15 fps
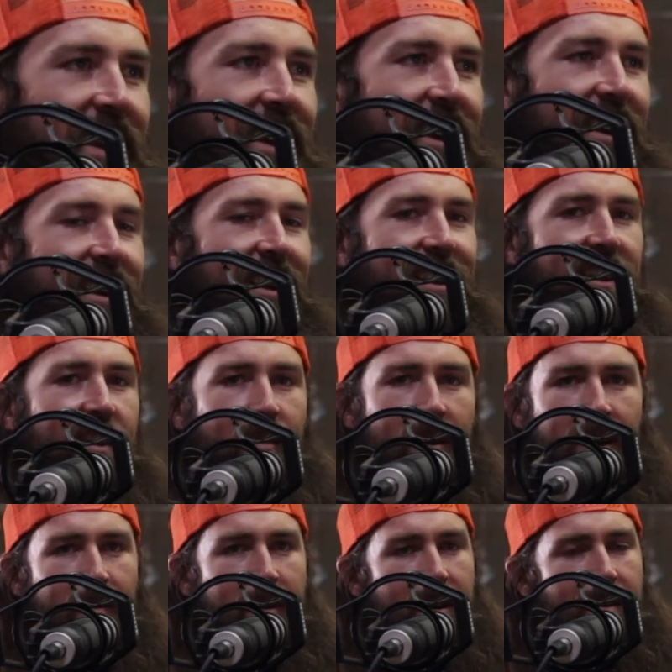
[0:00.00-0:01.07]
And he ran
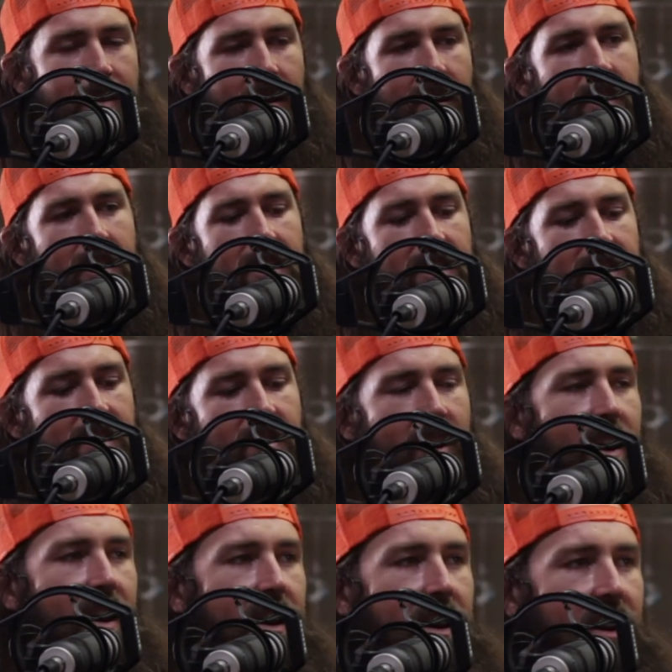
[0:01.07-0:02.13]
a marathon.
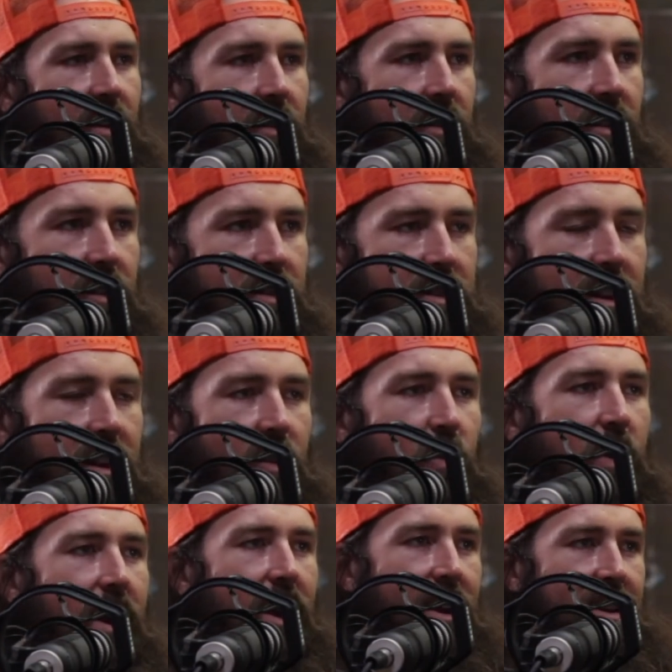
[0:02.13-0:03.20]
Granted, he didn't lose a lot of
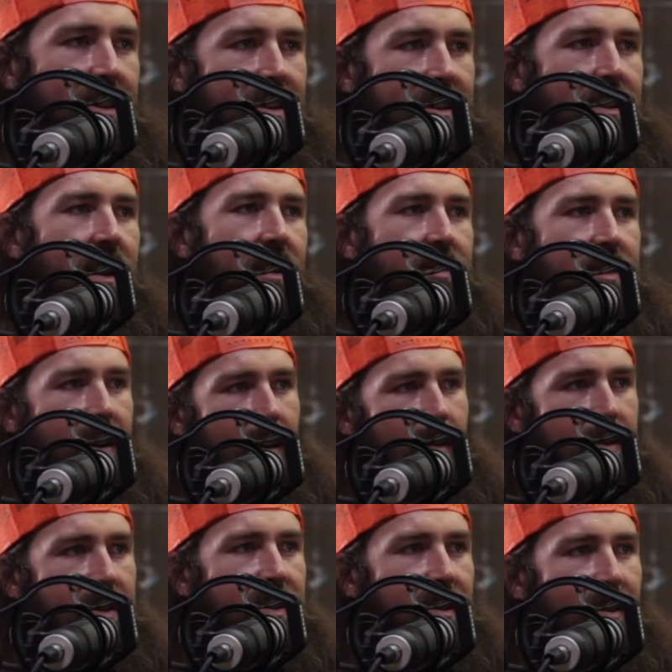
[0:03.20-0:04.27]
weight because his lifestyle
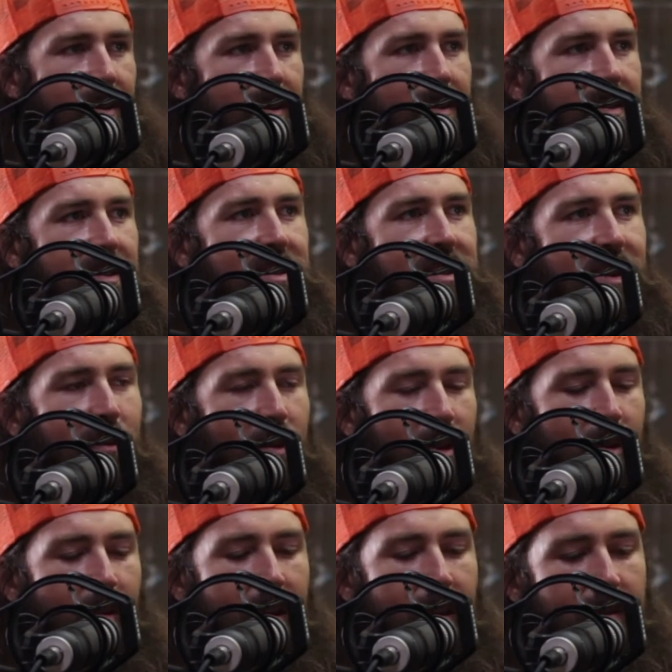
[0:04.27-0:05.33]
was still
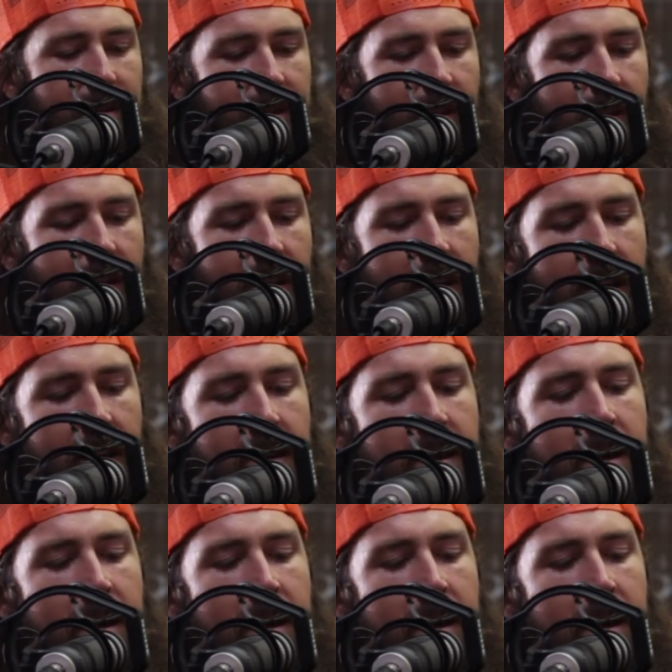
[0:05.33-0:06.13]
similar when he was doing that.